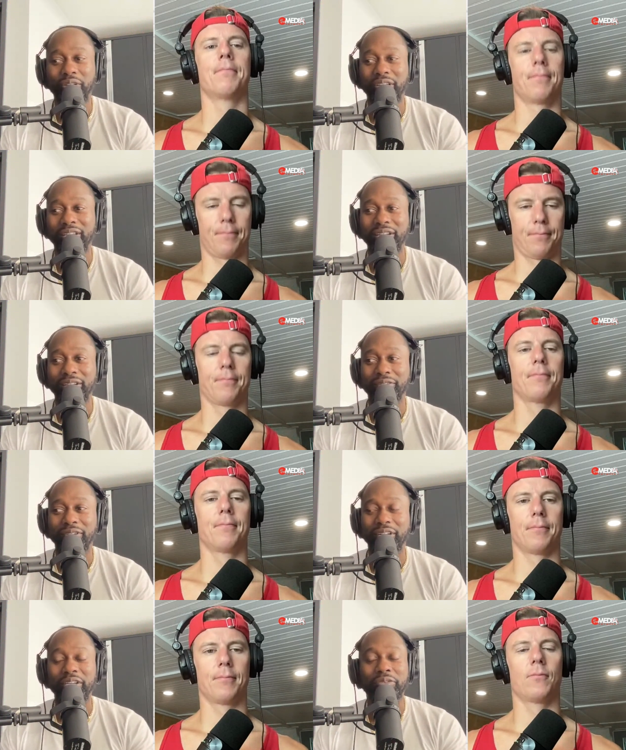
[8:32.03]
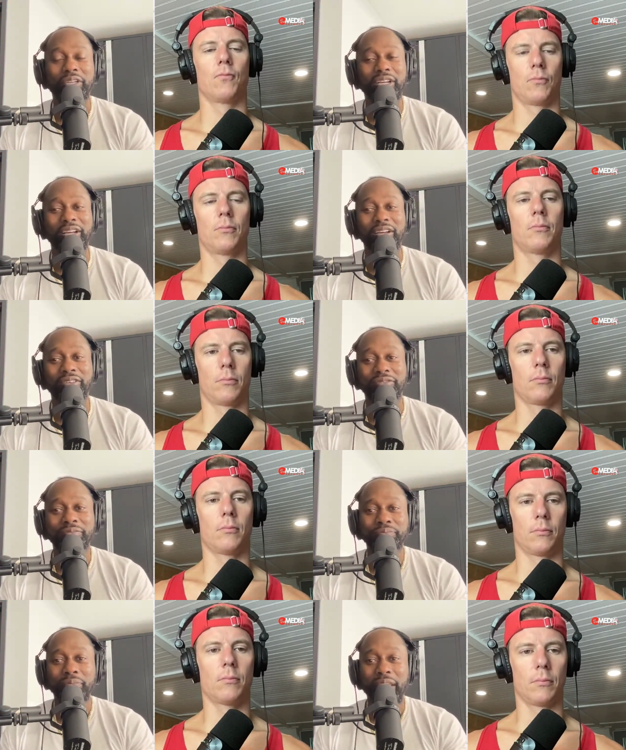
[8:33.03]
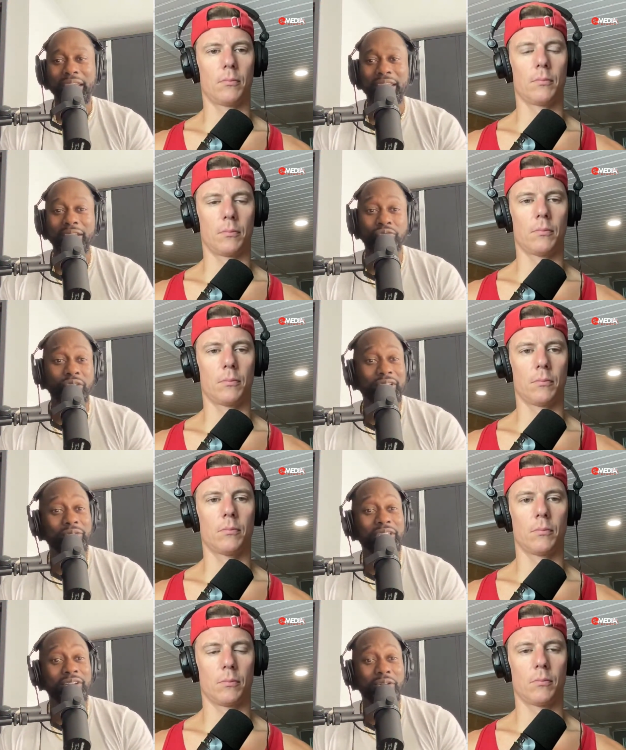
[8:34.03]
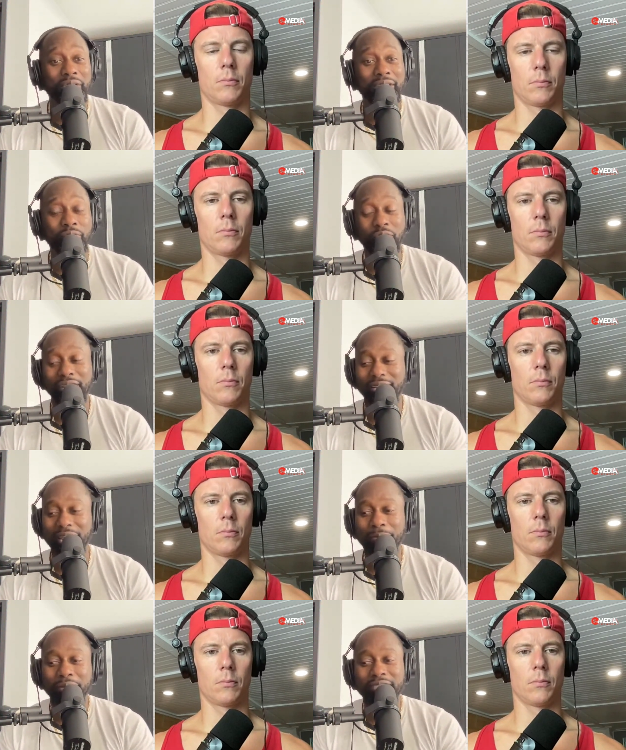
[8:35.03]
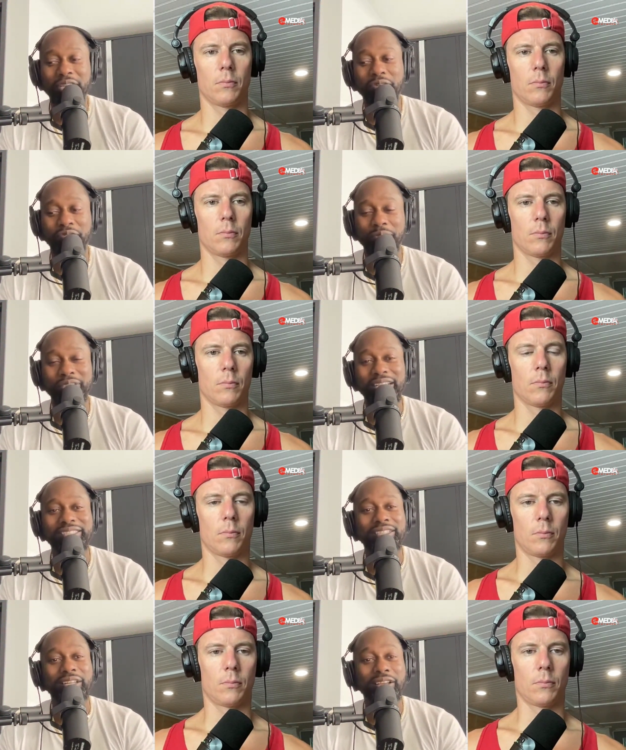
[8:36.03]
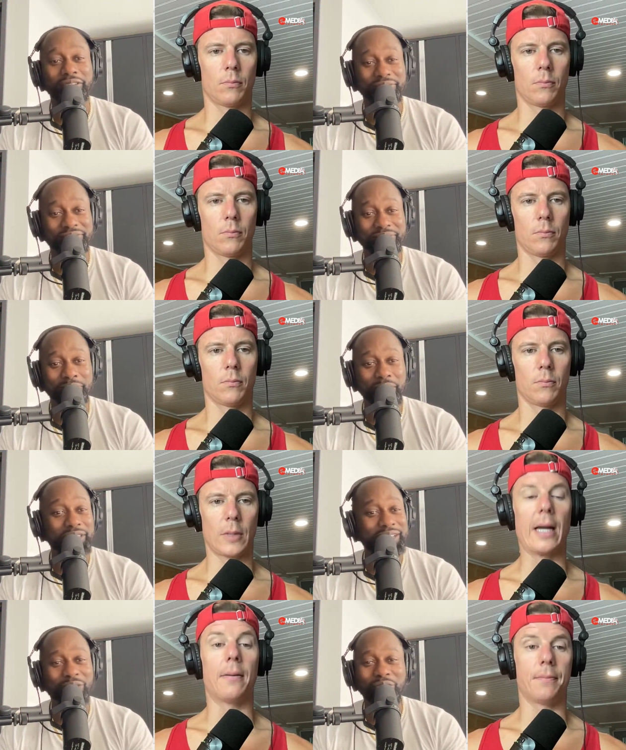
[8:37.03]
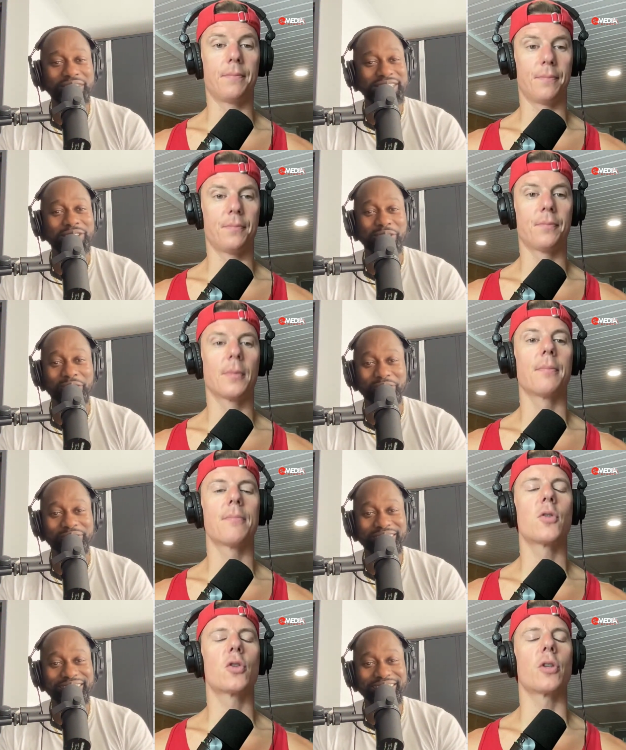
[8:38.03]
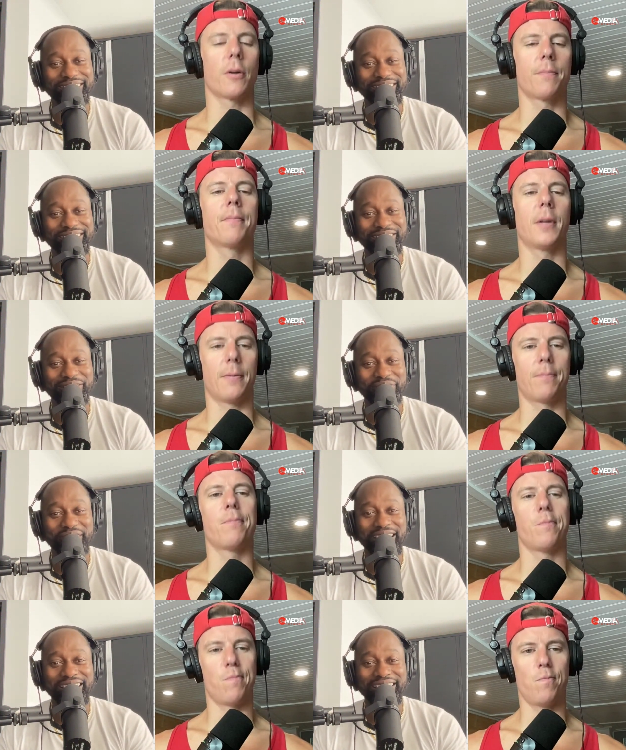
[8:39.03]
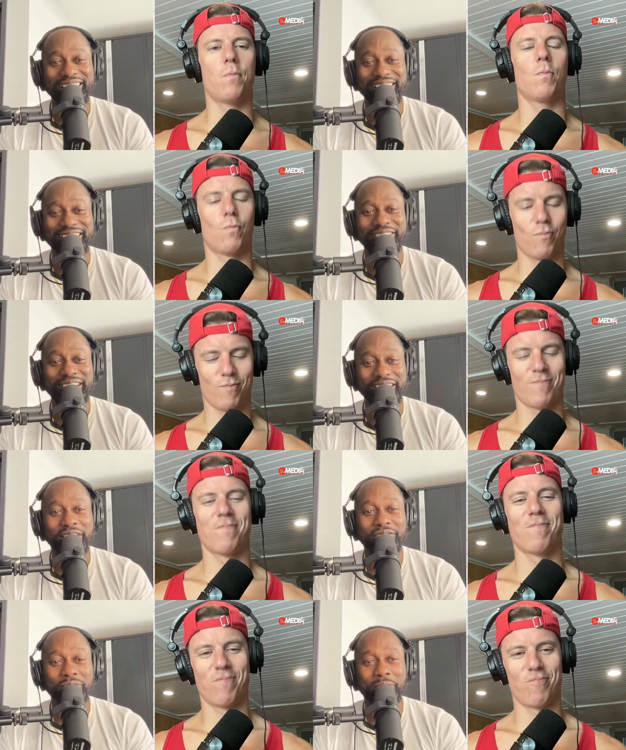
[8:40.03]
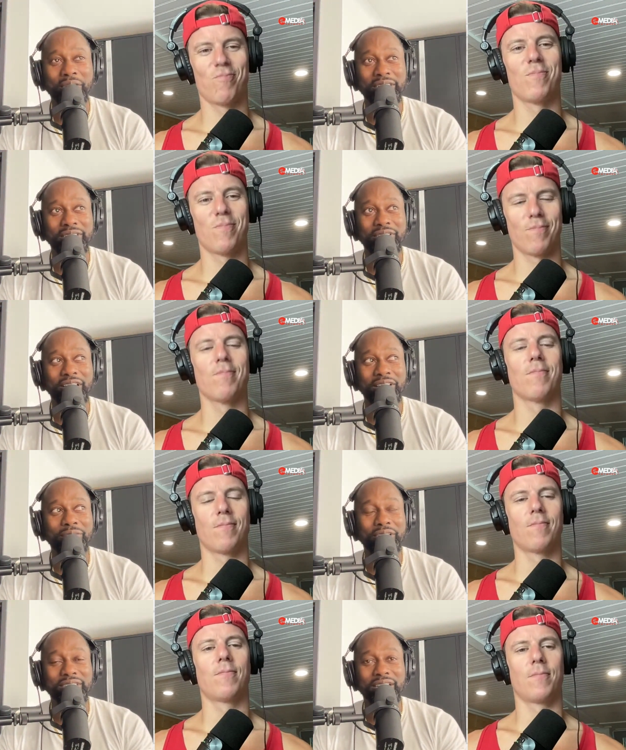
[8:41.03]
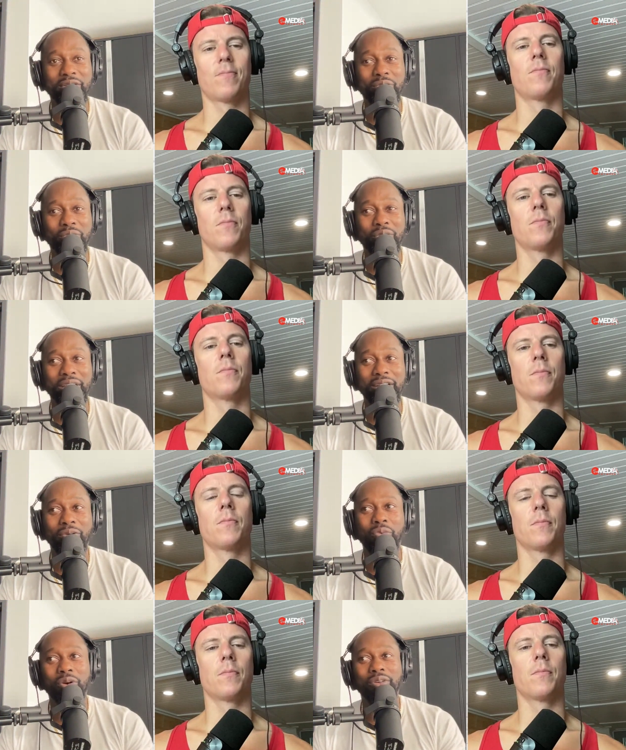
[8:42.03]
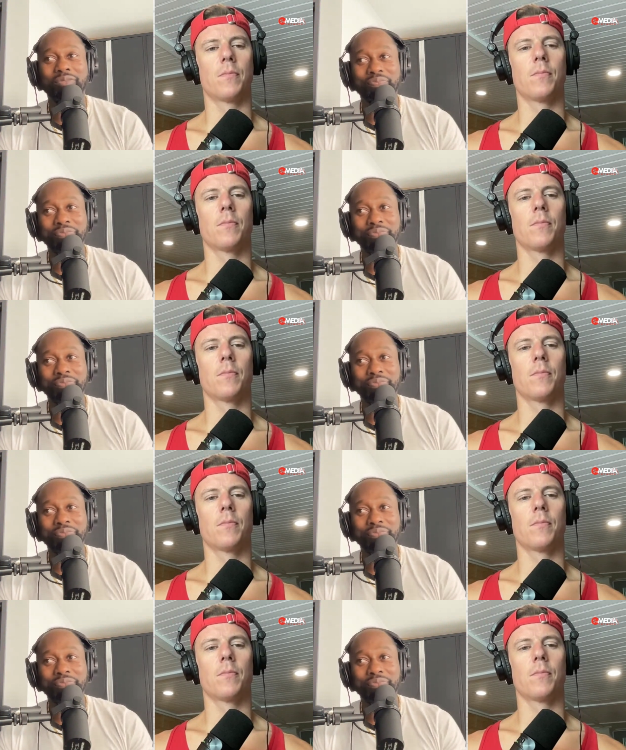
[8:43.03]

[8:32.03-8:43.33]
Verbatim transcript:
Speaker 1: they they're leery of and, and really you know and where that place come from is actually love because yeah. they don't want to see you hurt sure you know yeah. that mm-hmm. it, it it comes from a place of love because they don't they don't want